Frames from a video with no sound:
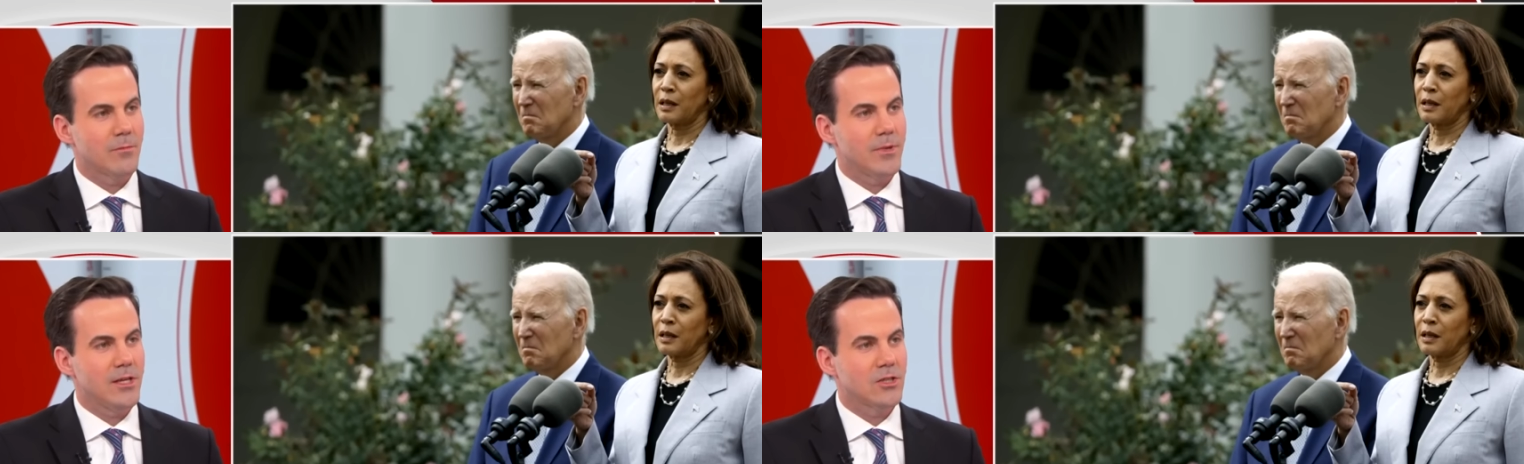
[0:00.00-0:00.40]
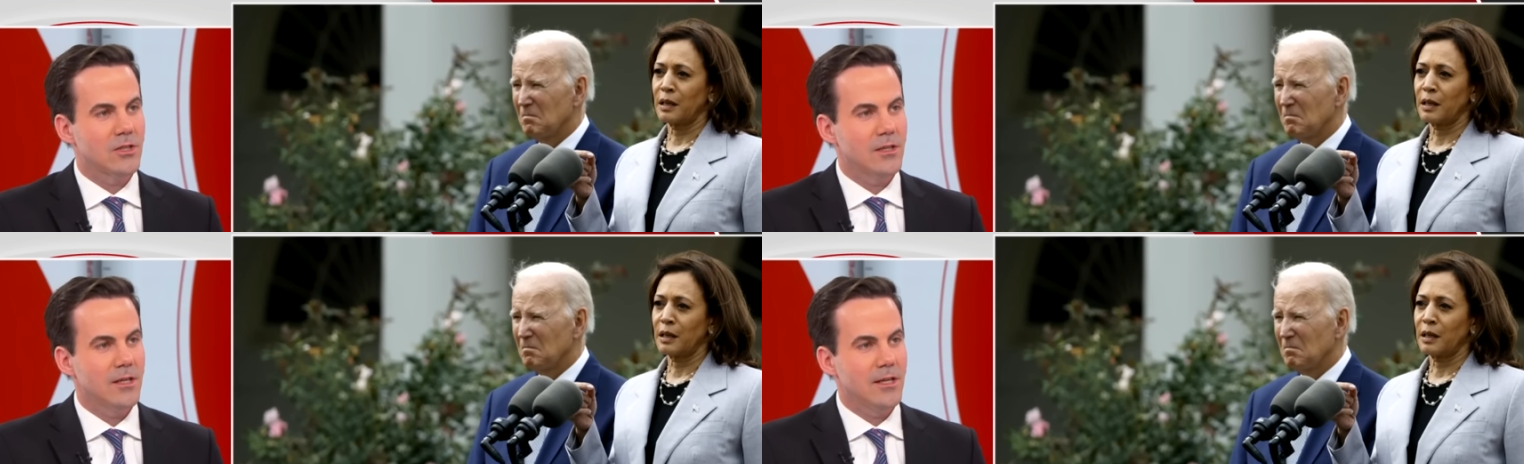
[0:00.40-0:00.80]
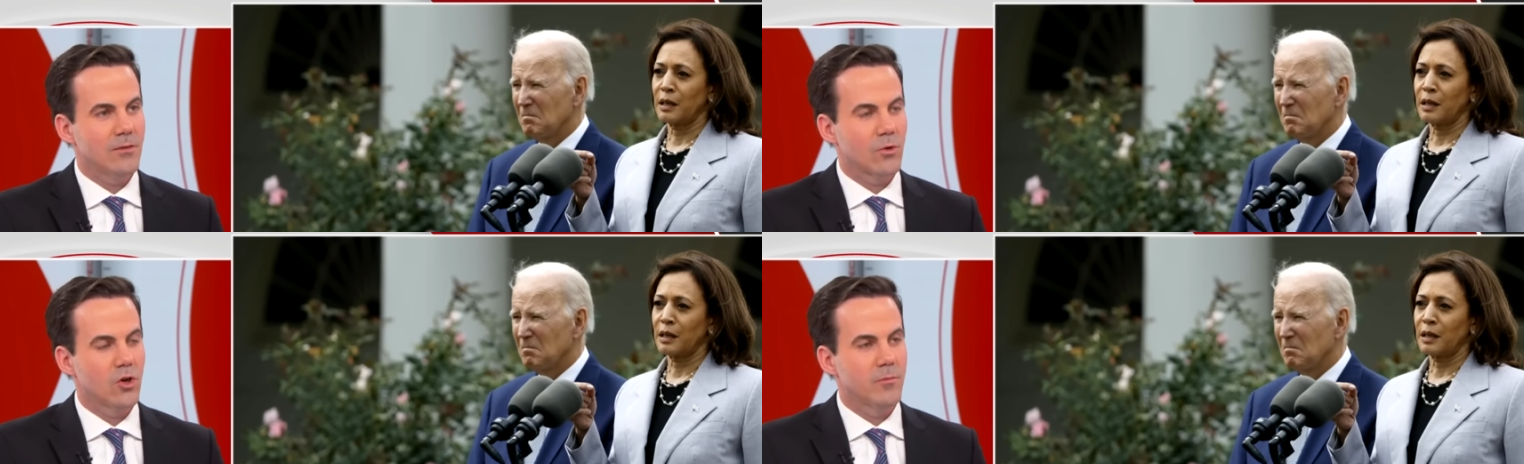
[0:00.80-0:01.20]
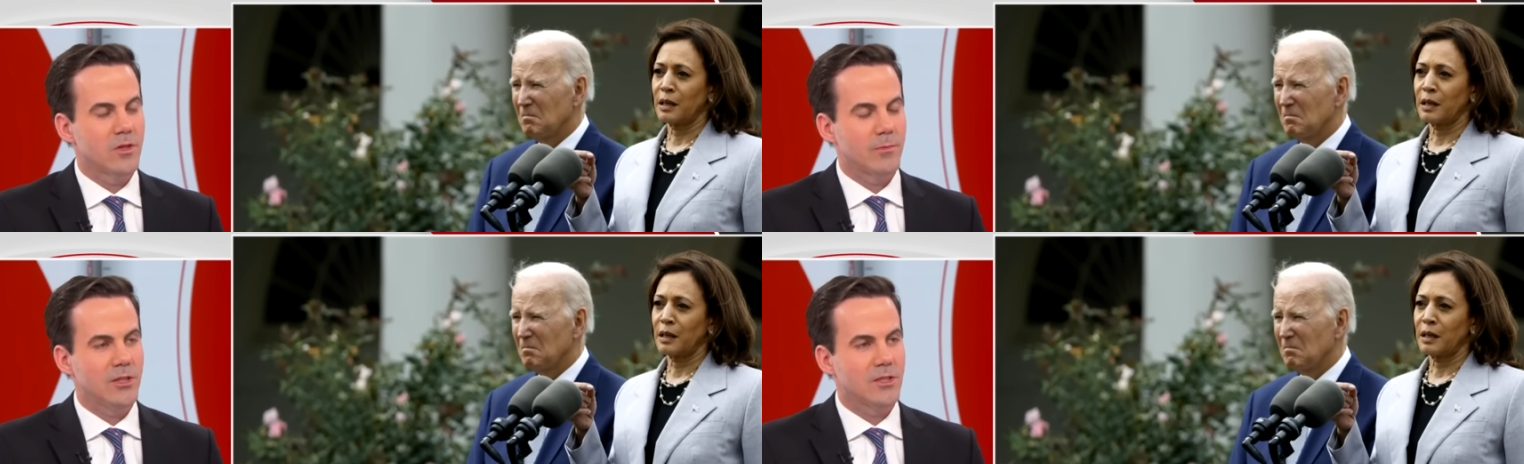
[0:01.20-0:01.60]
Speaker 1: at the beach in
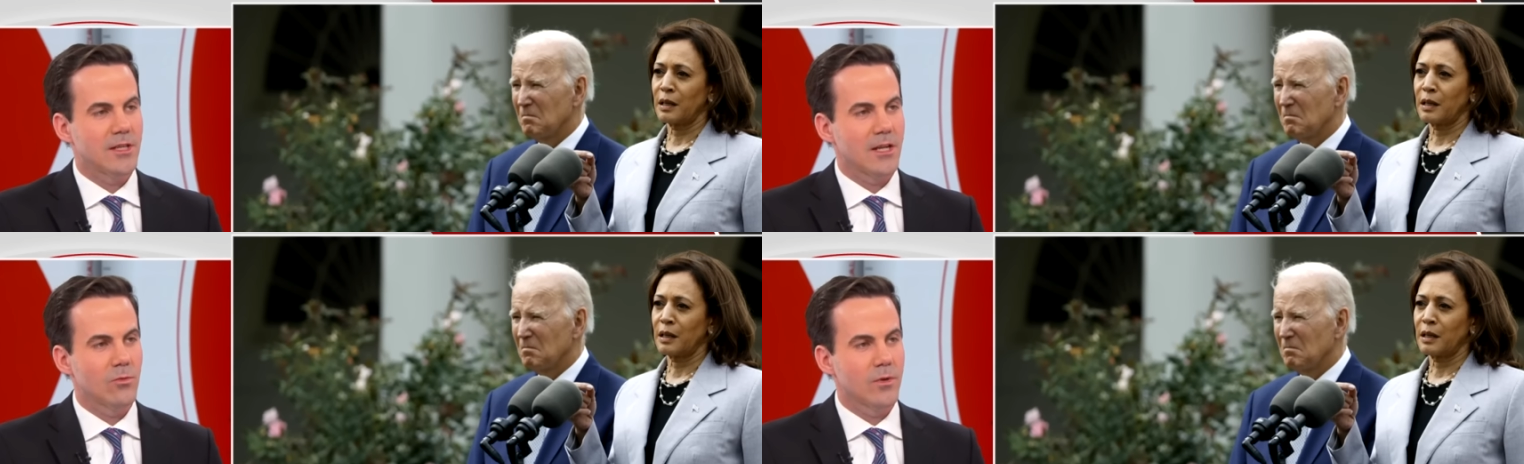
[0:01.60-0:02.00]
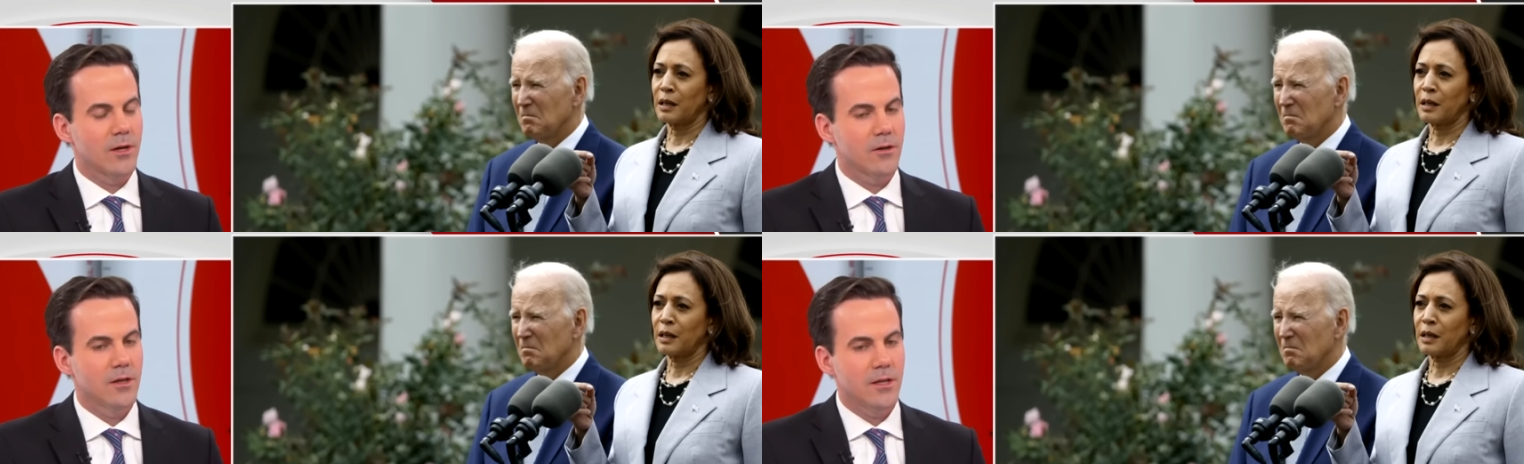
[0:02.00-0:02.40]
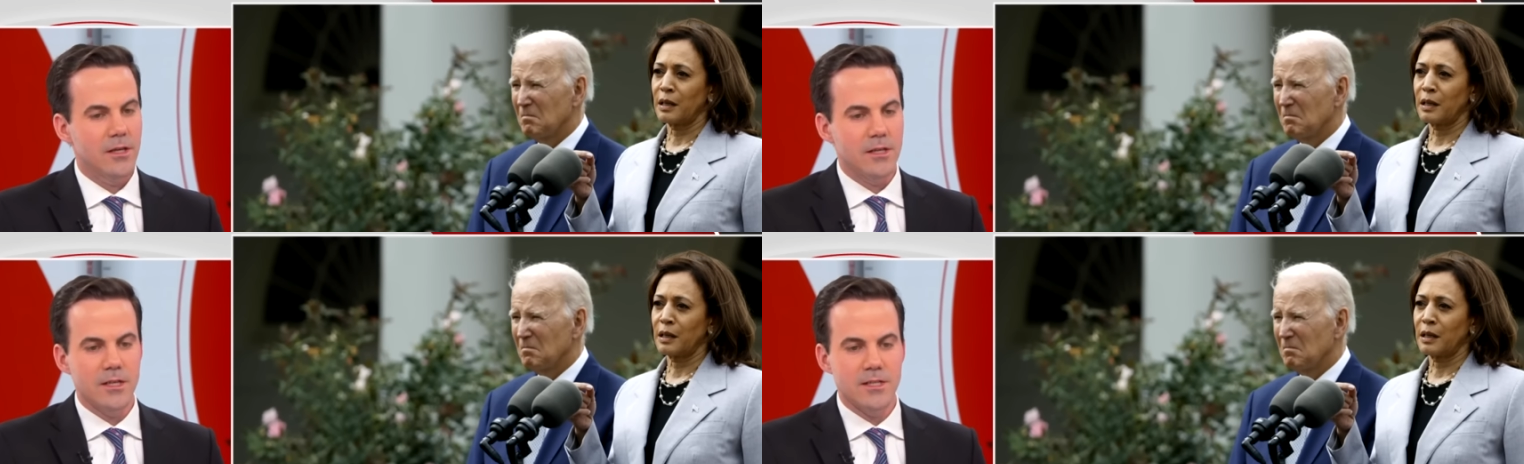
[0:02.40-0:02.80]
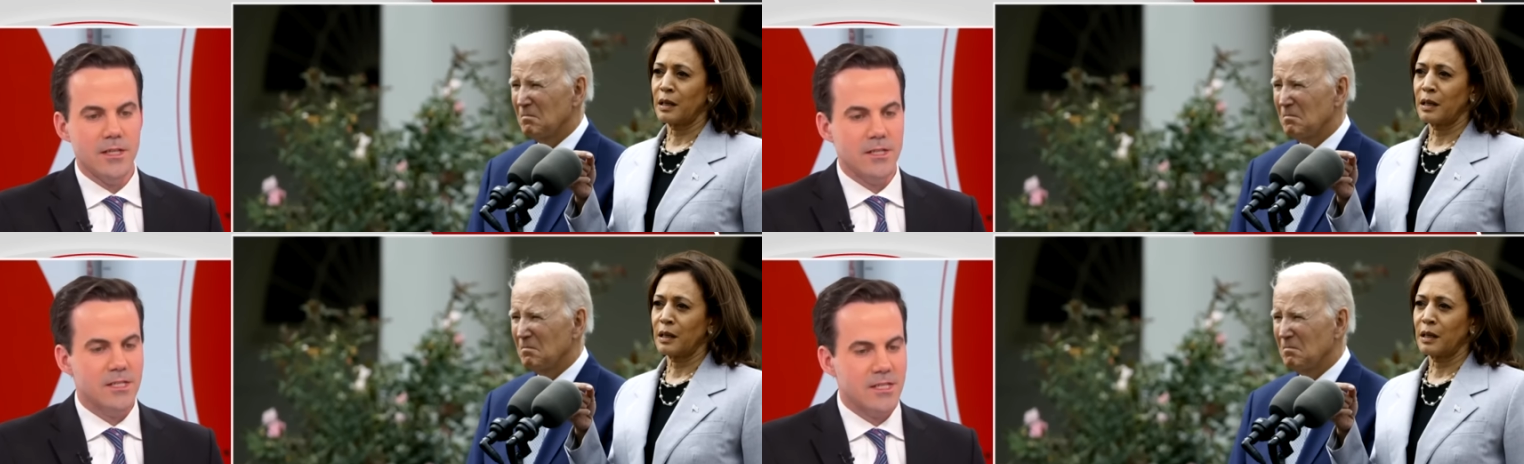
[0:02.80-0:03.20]
Rehoboth Beach, Delaware. It's a